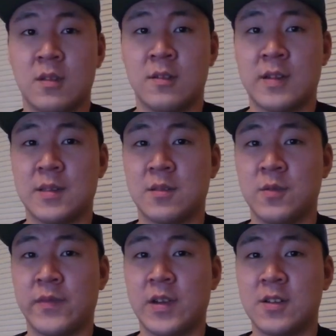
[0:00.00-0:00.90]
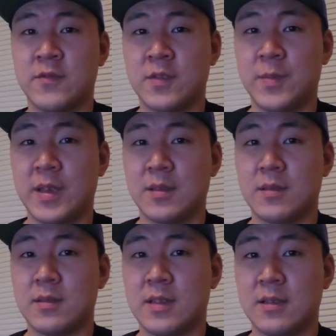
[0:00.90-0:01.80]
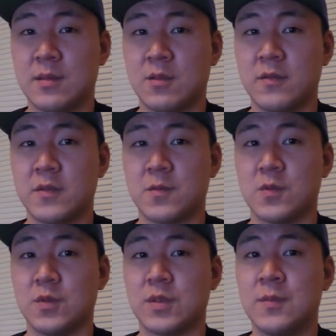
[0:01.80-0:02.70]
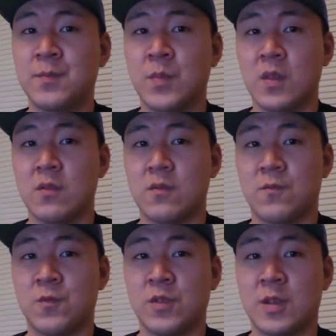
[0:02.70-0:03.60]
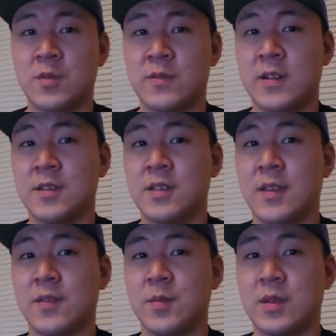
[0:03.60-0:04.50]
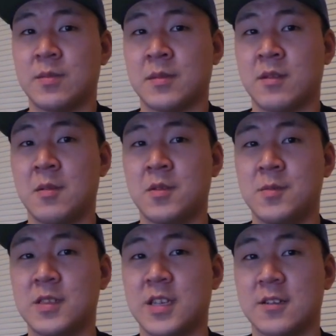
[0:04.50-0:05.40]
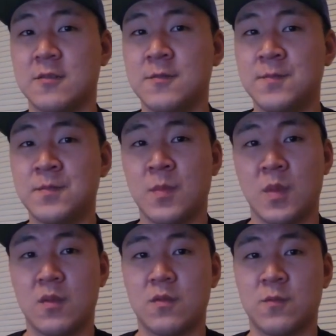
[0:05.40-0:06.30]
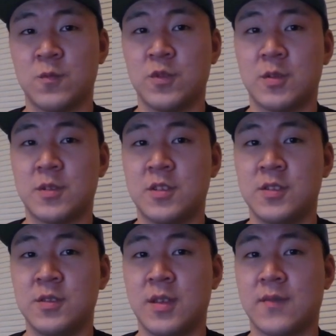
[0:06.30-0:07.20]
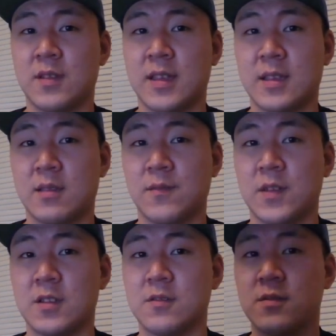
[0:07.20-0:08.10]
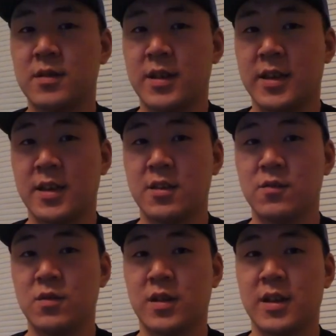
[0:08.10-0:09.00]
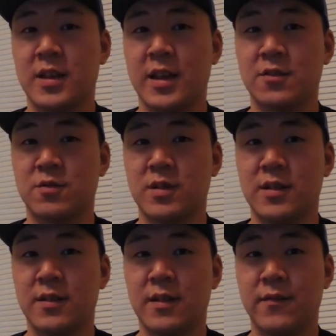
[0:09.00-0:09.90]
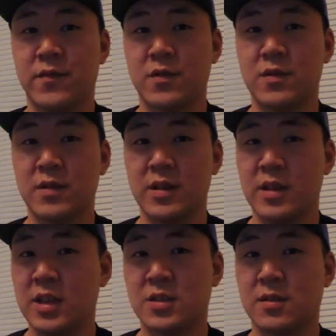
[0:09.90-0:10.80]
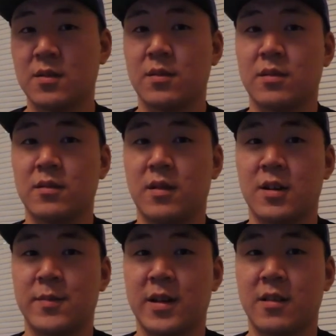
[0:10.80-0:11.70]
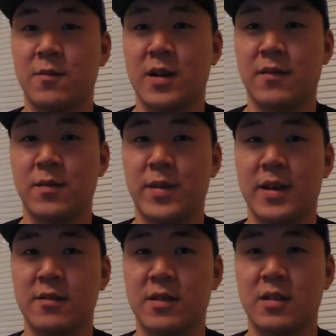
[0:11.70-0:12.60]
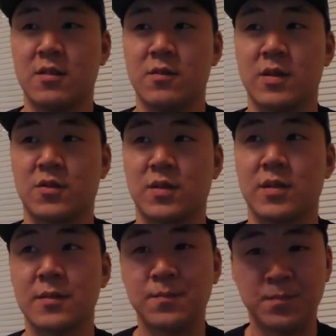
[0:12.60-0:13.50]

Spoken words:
Alright, so we've gone over the baits. Now let's go over the rules. Rule number 1, you have to be a subscriber to my channel. Rule number 2, you have to like this video, and you will get an entry for each of those. So automatically right off the bat, you get 2 entries.